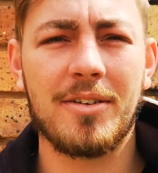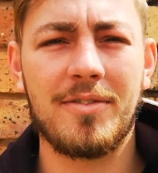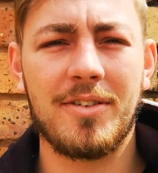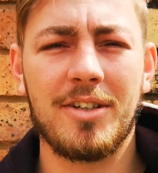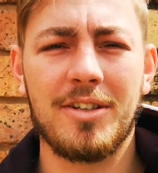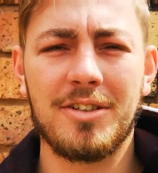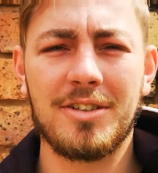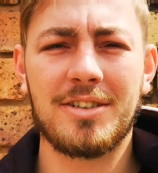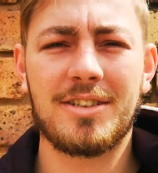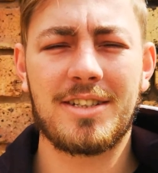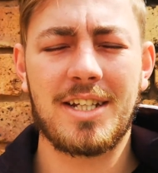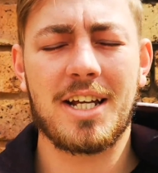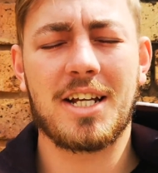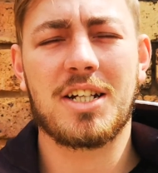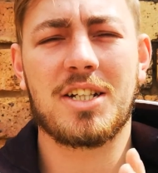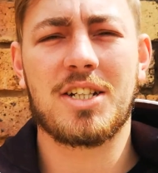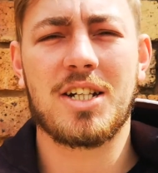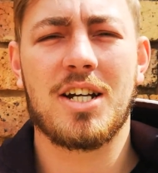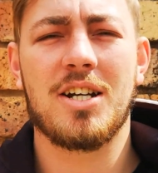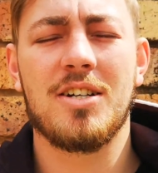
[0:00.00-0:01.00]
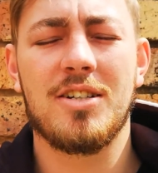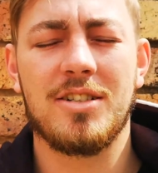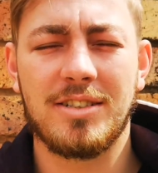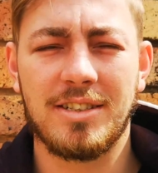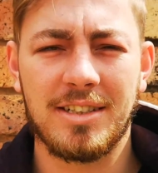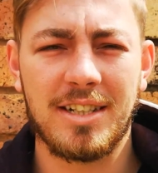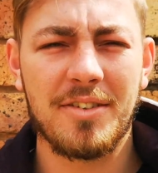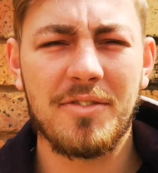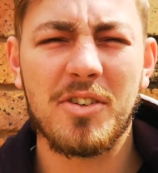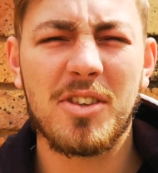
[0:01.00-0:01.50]
reviews, tech shows,
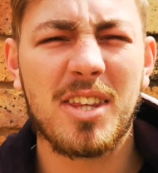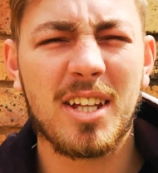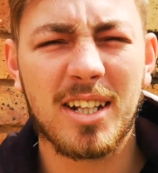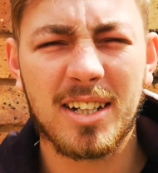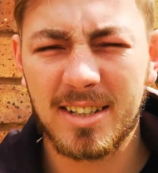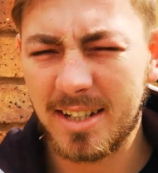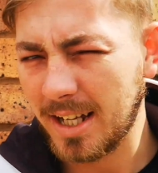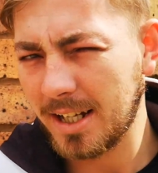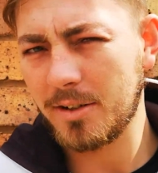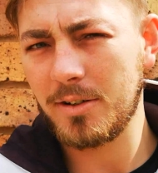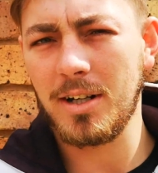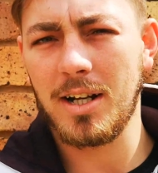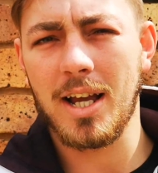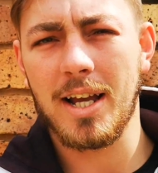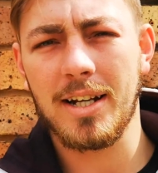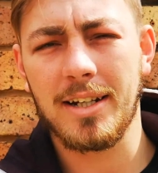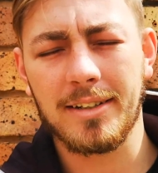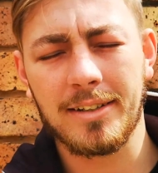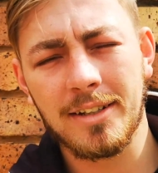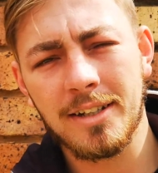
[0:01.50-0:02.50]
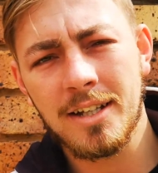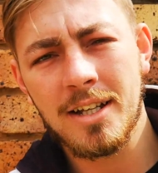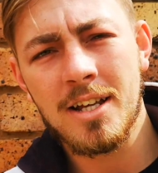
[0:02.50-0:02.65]
and everything tech related.